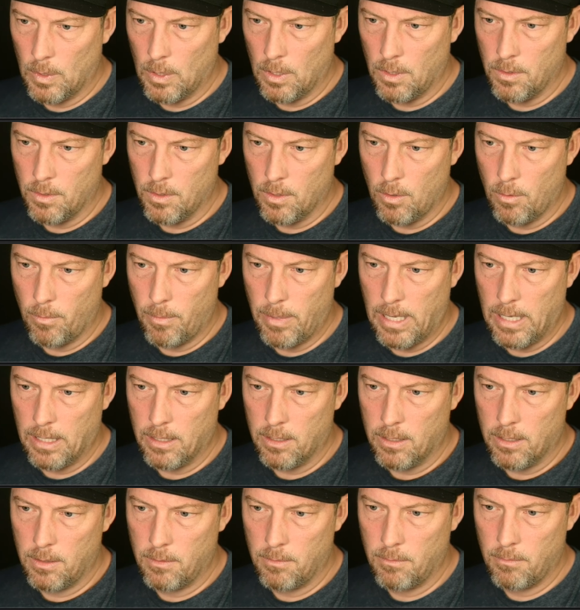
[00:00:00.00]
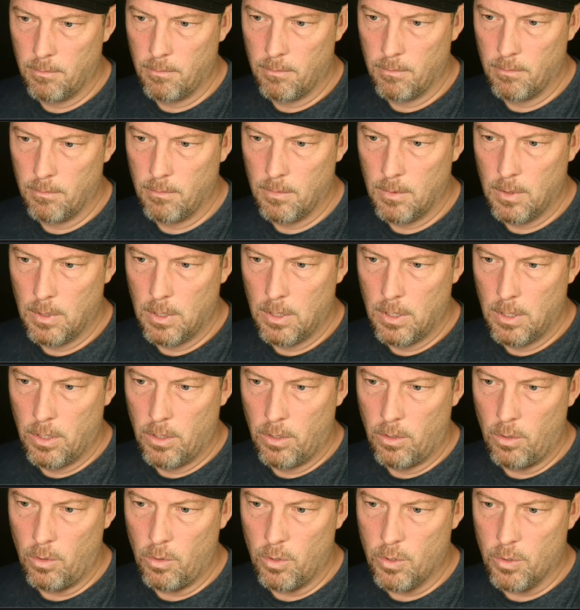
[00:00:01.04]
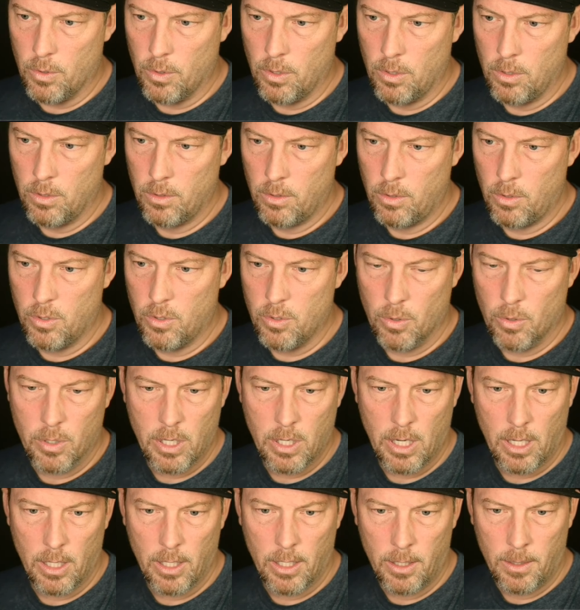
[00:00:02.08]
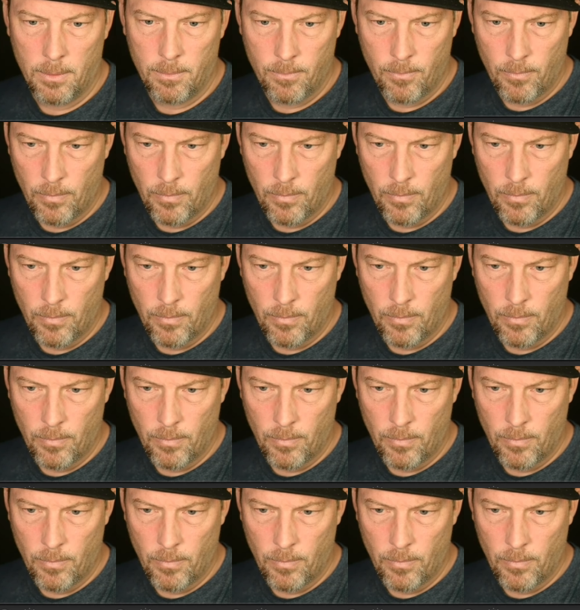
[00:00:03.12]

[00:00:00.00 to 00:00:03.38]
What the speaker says: Let's go back to neutral color.